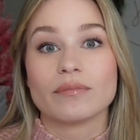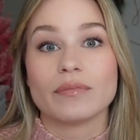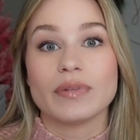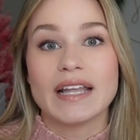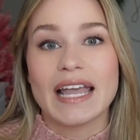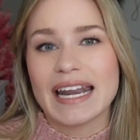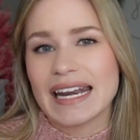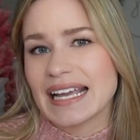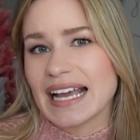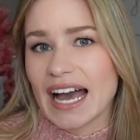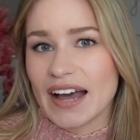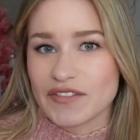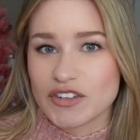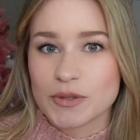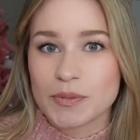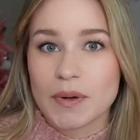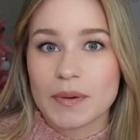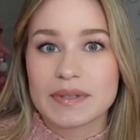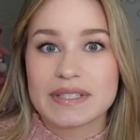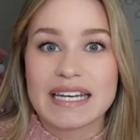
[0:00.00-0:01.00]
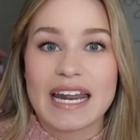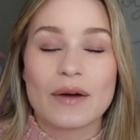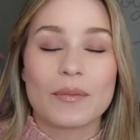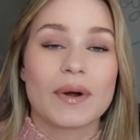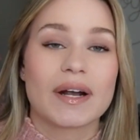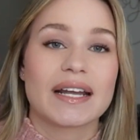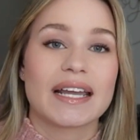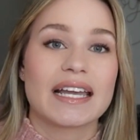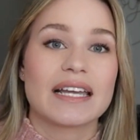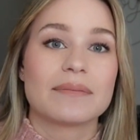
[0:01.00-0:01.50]
getting comfortable with
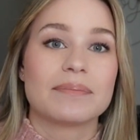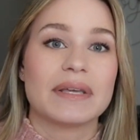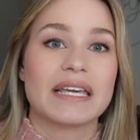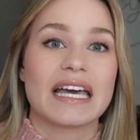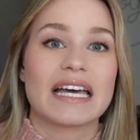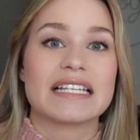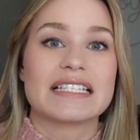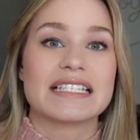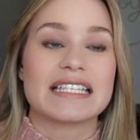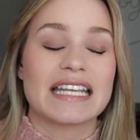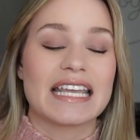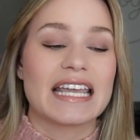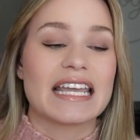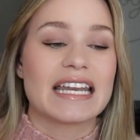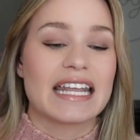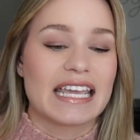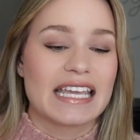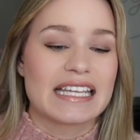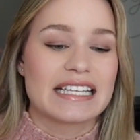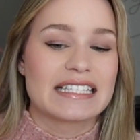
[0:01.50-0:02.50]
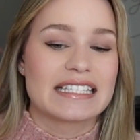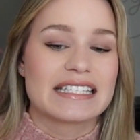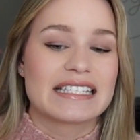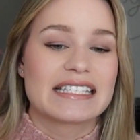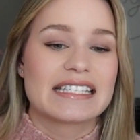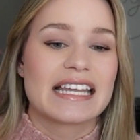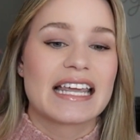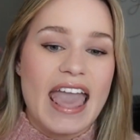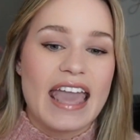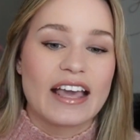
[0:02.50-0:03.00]
networking, because it
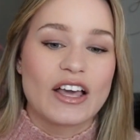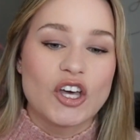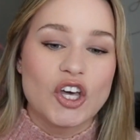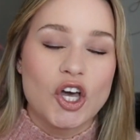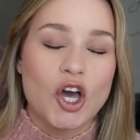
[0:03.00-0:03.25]
is a